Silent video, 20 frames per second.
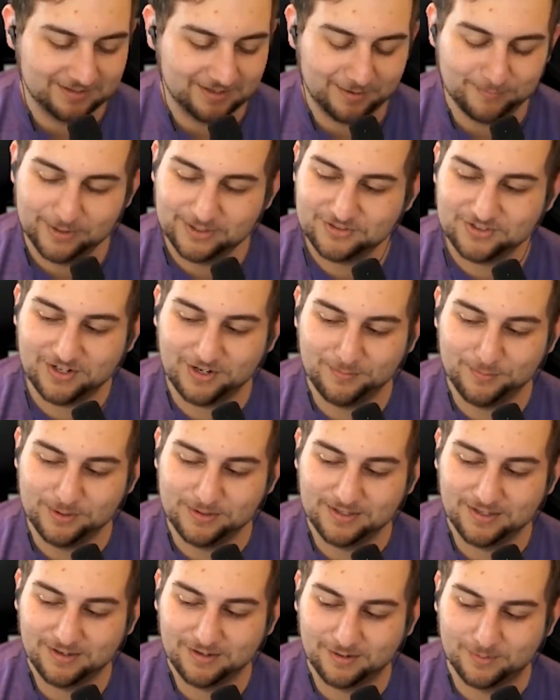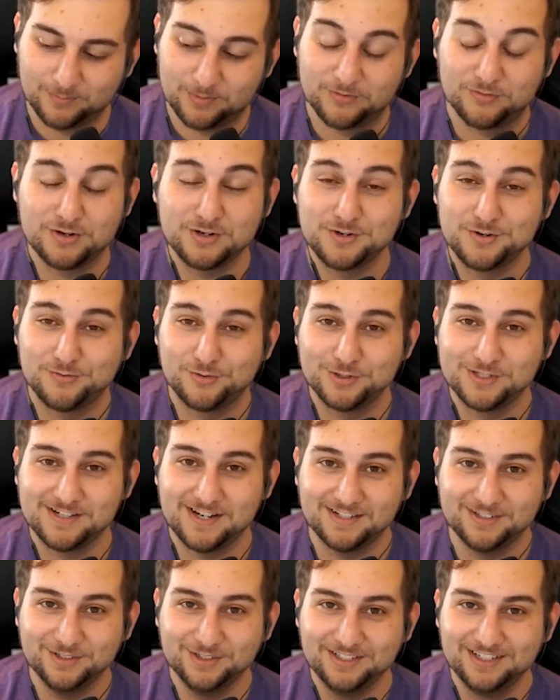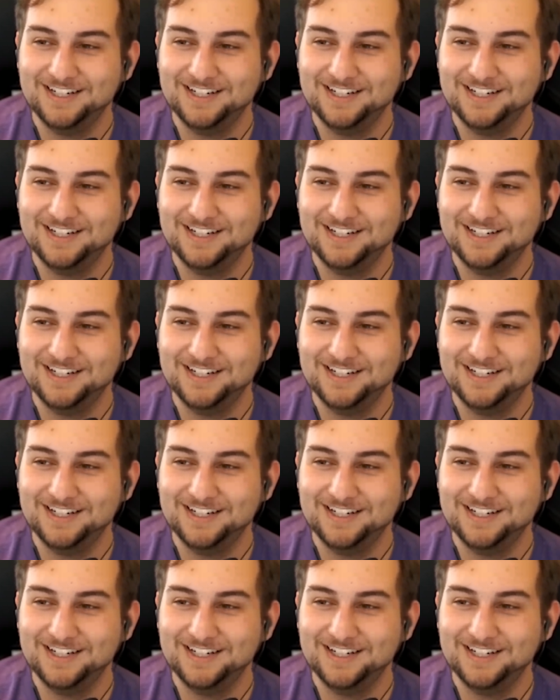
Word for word: Did I mention I'm a uh, professional voice actor?